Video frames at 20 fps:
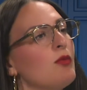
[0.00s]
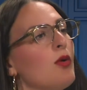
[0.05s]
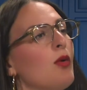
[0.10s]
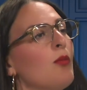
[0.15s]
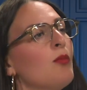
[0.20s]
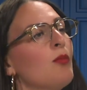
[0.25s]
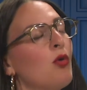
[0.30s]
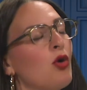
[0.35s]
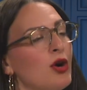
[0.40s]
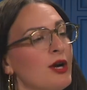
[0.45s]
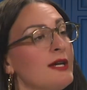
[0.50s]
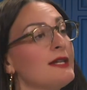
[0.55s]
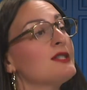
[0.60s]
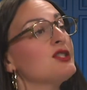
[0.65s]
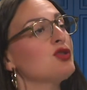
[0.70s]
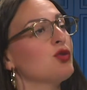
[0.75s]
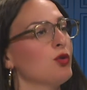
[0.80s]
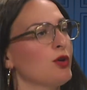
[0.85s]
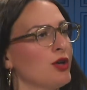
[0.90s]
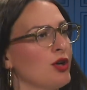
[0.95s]
more
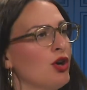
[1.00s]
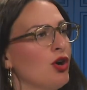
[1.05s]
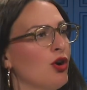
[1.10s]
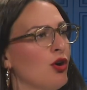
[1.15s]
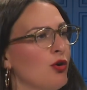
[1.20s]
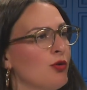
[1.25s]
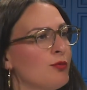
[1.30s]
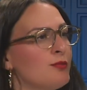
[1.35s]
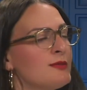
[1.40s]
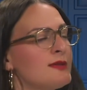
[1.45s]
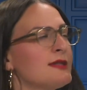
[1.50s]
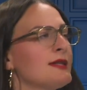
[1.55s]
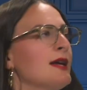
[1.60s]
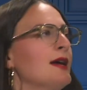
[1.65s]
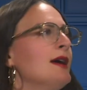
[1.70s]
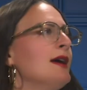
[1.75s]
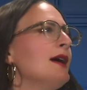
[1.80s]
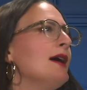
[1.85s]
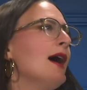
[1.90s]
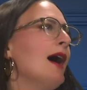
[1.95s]
historic homes,
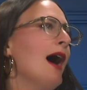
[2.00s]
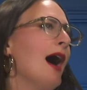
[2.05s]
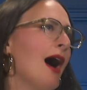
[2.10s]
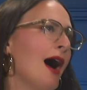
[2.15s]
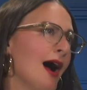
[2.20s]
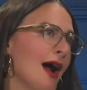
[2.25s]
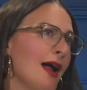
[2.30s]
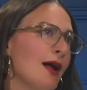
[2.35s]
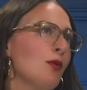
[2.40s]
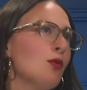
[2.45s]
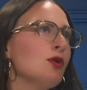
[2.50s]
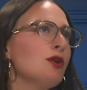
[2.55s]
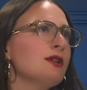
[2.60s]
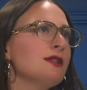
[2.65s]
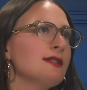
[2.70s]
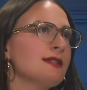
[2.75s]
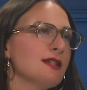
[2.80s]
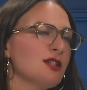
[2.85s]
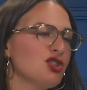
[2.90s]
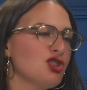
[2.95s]
I would
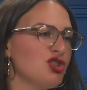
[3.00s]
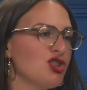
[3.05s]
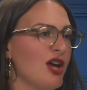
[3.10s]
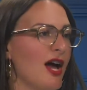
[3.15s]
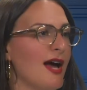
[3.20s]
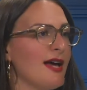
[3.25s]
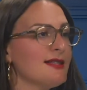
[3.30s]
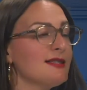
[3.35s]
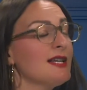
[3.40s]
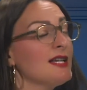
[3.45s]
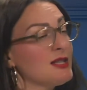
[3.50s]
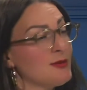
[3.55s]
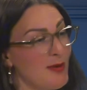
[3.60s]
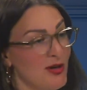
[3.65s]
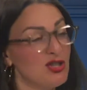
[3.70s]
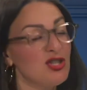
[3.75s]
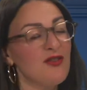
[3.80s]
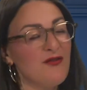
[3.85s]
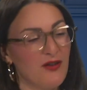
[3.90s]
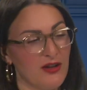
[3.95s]
suggest,
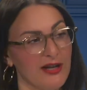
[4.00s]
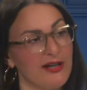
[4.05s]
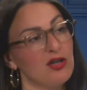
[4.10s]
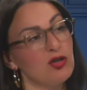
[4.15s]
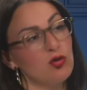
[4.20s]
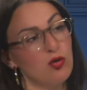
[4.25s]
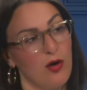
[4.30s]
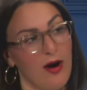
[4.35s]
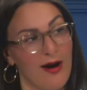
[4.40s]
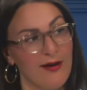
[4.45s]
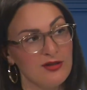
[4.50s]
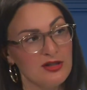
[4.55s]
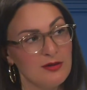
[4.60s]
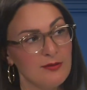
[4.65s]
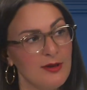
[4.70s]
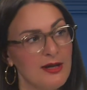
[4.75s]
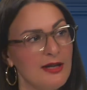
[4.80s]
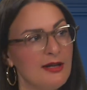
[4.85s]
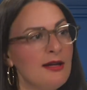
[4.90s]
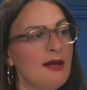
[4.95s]
especially for like a
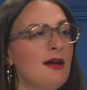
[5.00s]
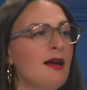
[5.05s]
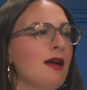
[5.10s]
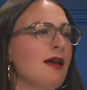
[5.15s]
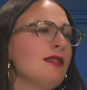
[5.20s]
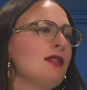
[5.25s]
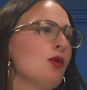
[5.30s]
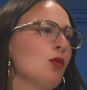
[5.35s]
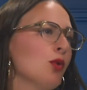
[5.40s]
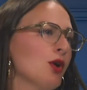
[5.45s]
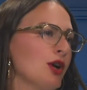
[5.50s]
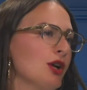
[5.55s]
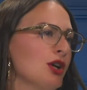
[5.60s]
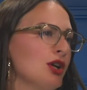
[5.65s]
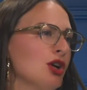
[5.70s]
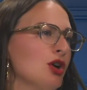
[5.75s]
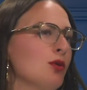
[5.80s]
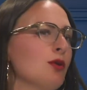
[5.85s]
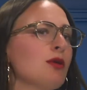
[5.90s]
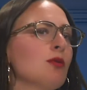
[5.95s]
craftsman, that we're going to
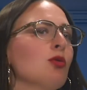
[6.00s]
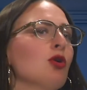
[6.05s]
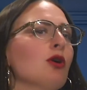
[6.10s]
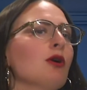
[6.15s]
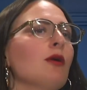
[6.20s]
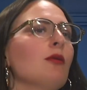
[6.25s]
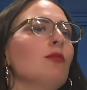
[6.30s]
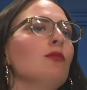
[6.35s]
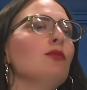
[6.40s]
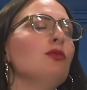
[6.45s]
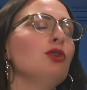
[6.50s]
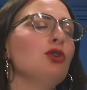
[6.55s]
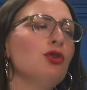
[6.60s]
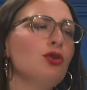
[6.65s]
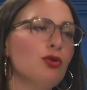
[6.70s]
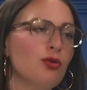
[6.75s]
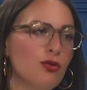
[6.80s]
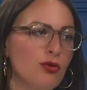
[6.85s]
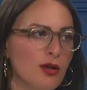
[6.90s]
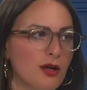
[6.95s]
go with a more
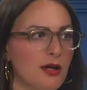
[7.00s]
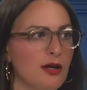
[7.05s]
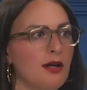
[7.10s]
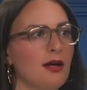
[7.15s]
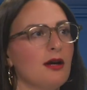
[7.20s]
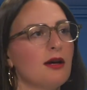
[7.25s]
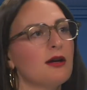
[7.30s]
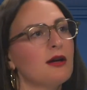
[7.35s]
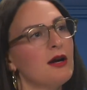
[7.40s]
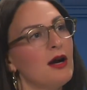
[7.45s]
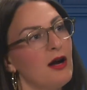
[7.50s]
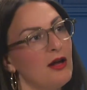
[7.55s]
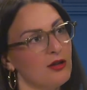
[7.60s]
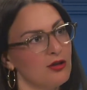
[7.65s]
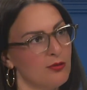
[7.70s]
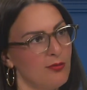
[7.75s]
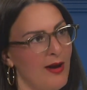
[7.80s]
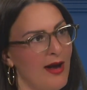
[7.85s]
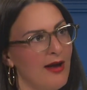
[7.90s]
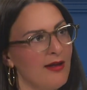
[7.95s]
muted color
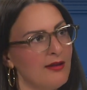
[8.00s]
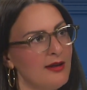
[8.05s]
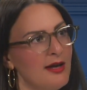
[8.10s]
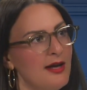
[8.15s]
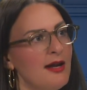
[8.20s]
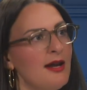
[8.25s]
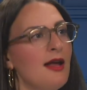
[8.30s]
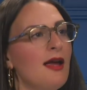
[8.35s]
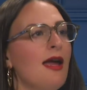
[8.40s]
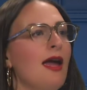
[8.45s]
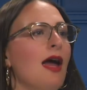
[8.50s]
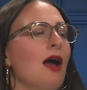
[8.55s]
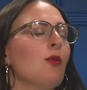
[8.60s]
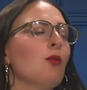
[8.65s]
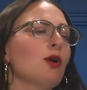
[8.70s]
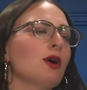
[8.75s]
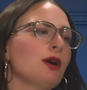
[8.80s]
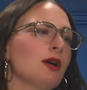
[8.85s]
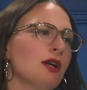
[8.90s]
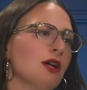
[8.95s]
palette, and
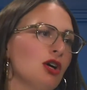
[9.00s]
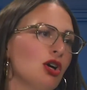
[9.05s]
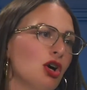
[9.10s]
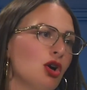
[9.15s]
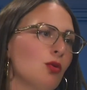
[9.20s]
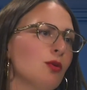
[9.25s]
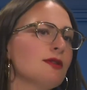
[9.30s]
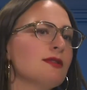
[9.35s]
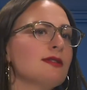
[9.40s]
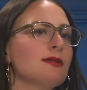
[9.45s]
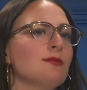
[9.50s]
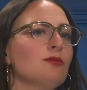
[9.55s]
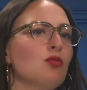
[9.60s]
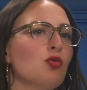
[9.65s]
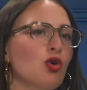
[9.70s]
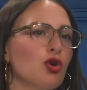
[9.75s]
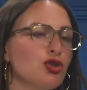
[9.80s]
we're going to go with some more